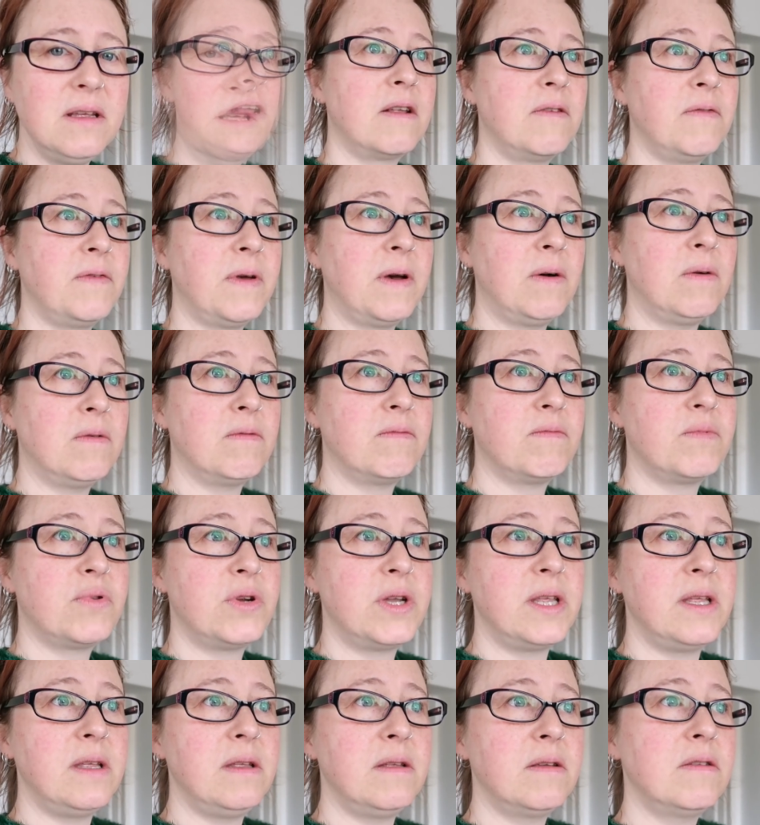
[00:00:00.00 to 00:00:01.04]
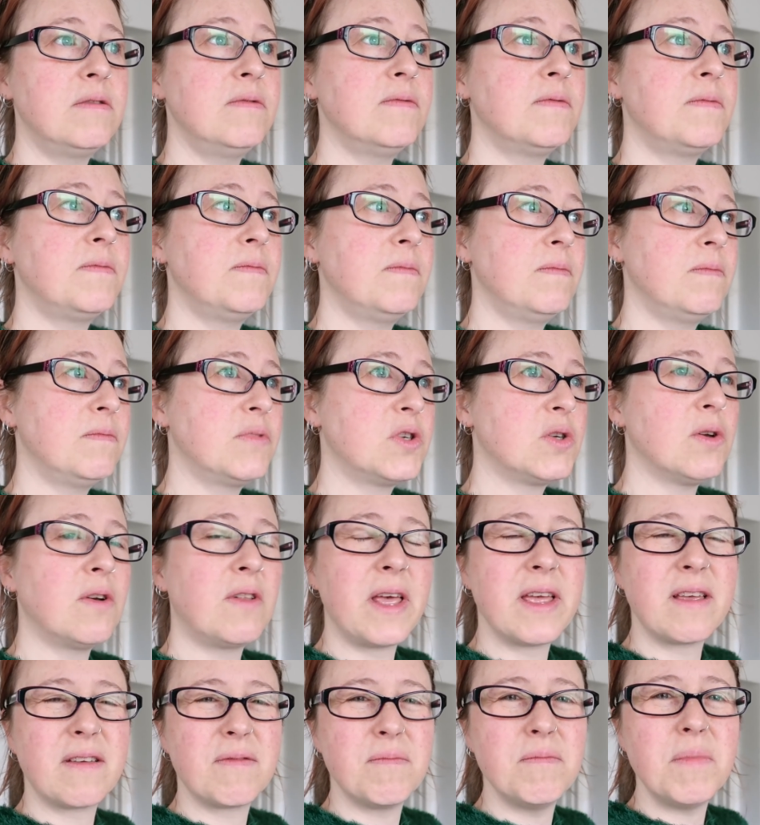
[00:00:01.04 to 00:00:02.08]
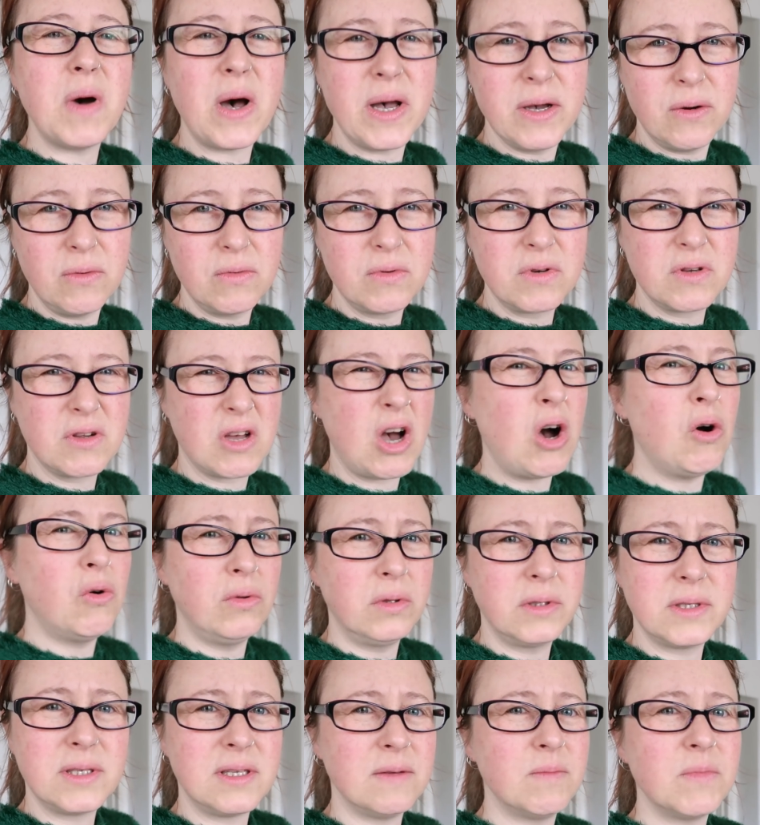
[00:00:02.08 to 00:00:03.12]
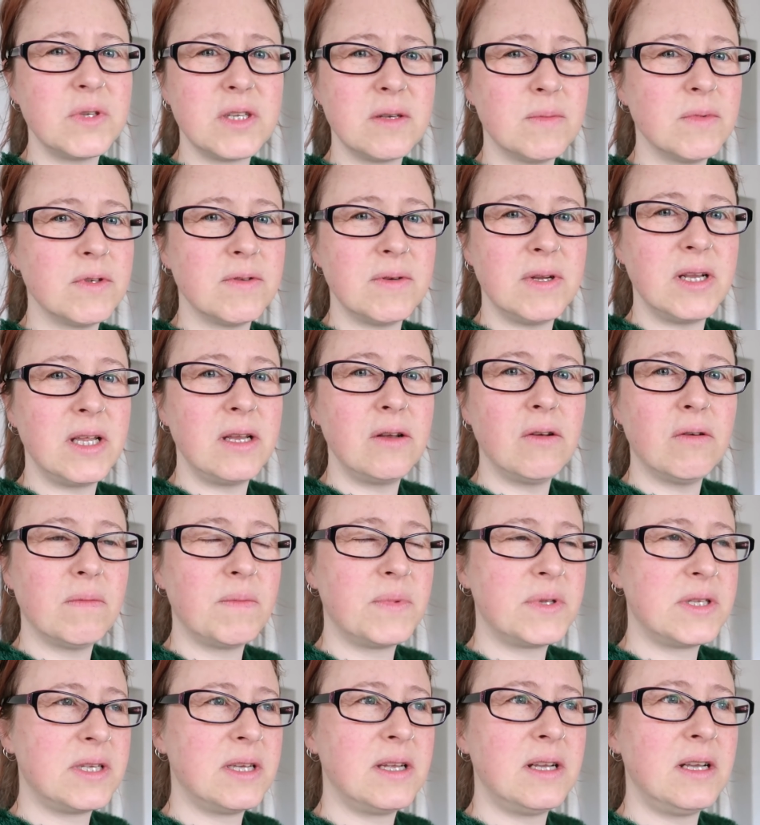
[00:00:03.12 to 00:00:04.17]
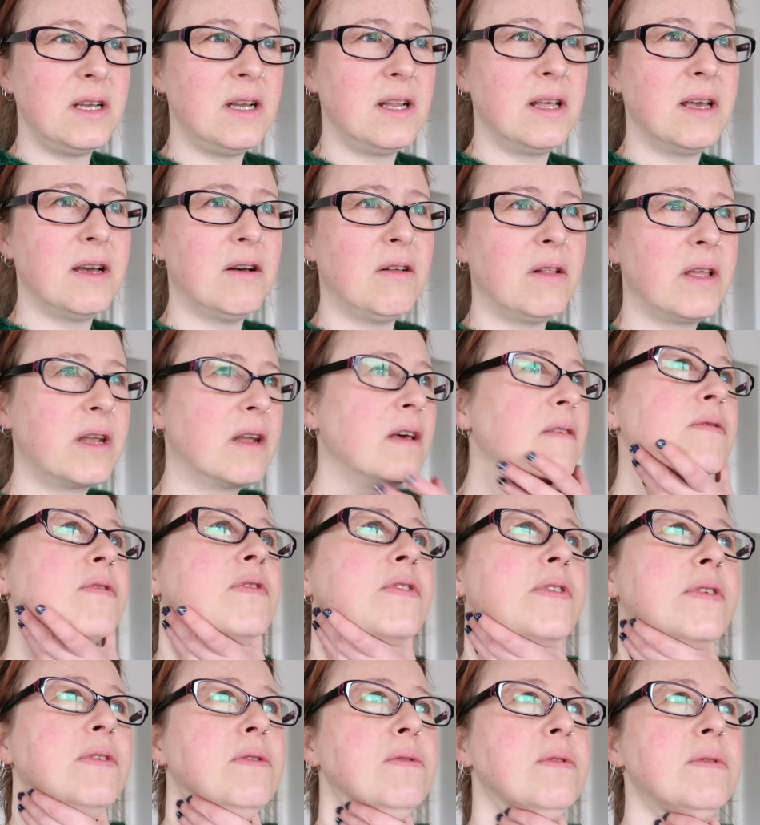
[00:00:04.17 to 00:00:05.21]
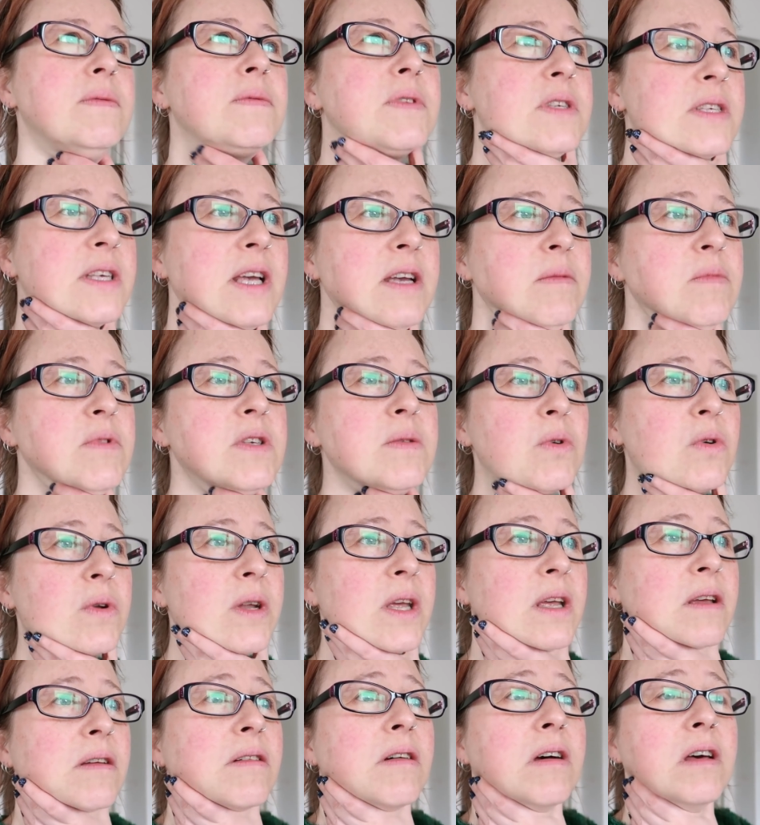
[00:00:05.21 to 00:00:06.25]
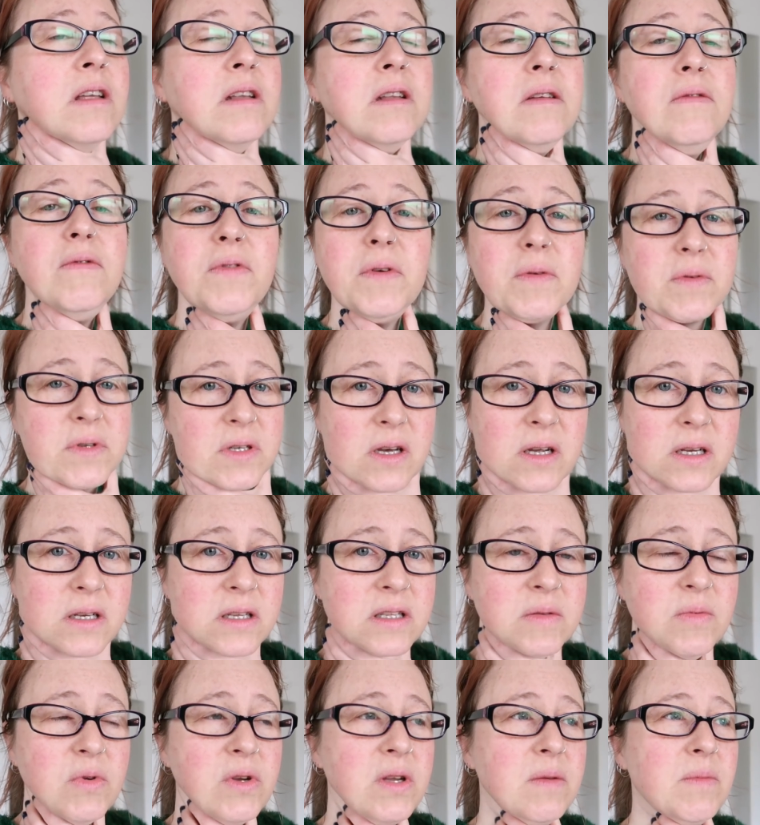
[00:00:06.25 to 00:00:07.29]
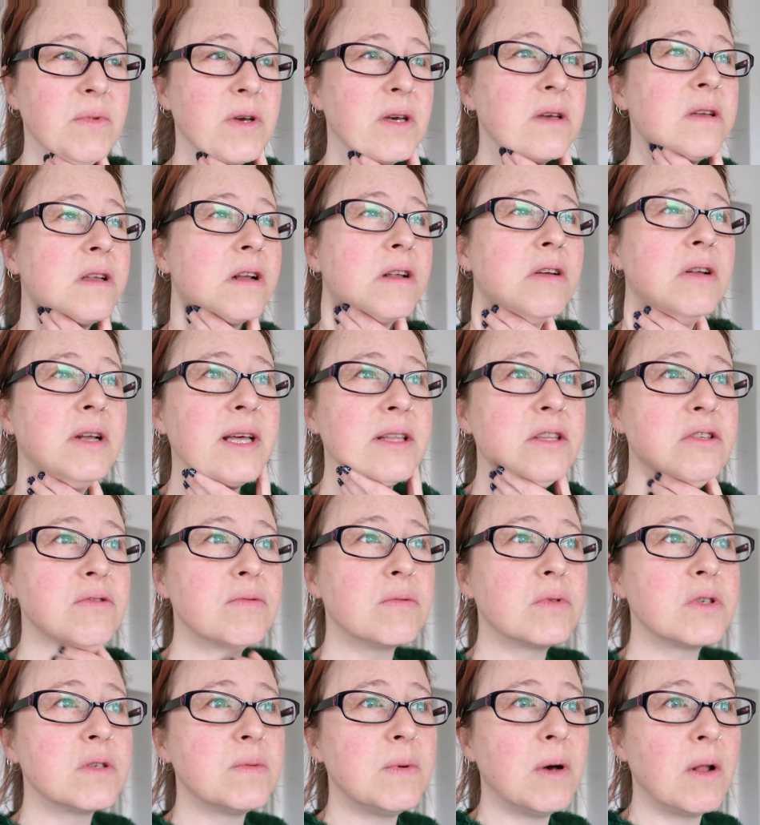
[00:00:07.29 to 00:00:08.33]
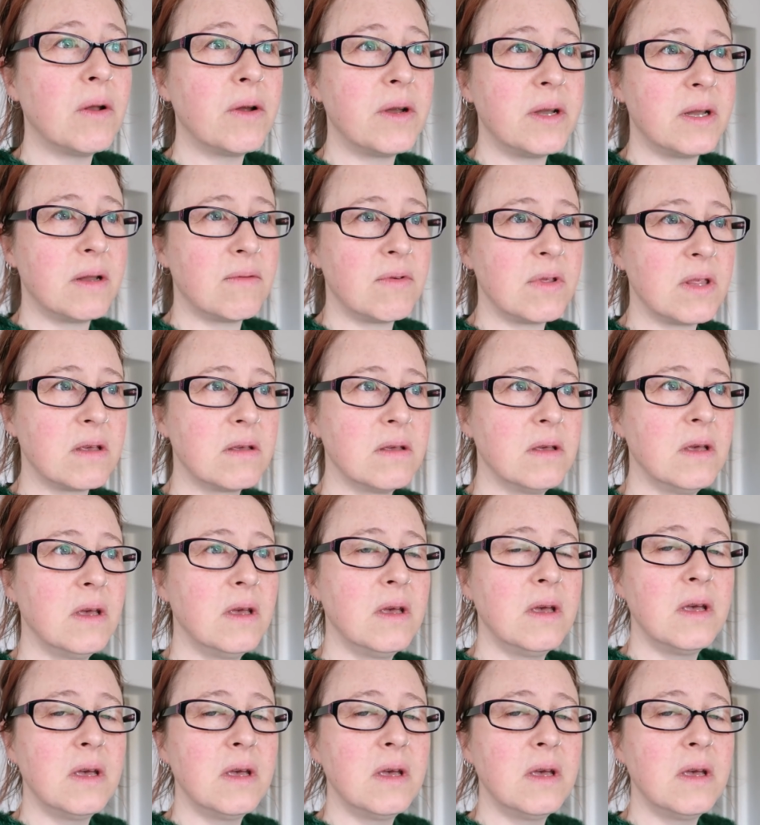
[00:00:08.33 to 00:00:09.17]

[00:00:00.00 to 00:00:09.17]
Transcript: And I felt pretty sort of like mild cold symptoms, really, not particularly ill, and I feel the same this morning. I don't feel tired this morning, but, you know, glands are all swollen and everything.